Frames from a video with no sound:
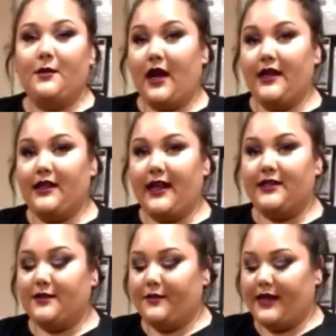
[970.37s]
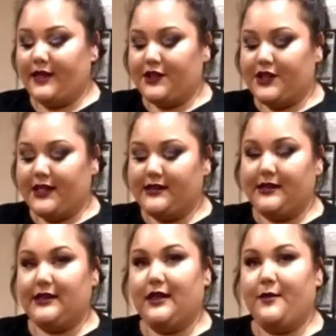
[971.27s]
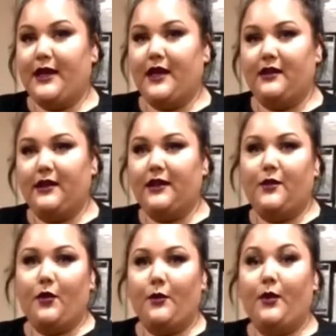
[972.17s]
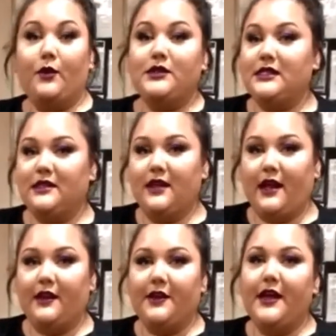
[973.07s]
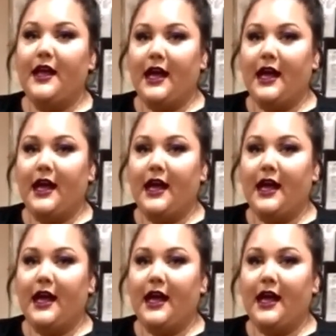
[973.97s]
highlight, but it just is going to be a little more potent in color